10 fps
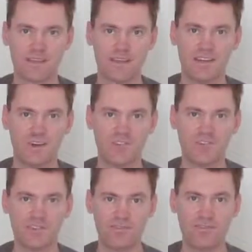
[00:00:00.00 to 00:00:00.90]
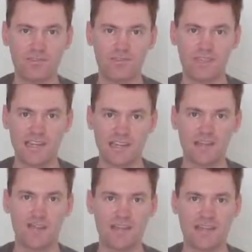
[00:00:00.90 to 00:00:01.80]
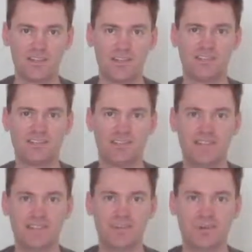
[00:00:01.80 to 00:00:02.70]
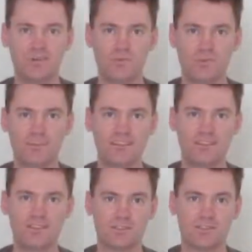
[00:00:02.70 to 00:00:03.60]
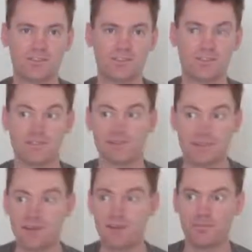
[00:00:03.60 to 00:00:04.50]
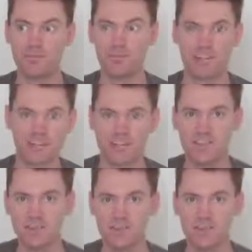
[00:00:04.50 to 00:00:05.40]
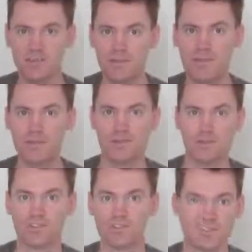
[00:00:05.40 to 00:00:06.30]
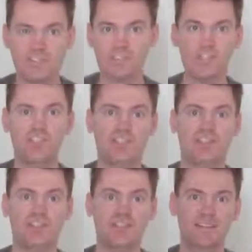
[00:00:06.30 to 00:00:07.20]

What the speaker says: And all the revenue they will make on that video will get to the big companies like WB or DC.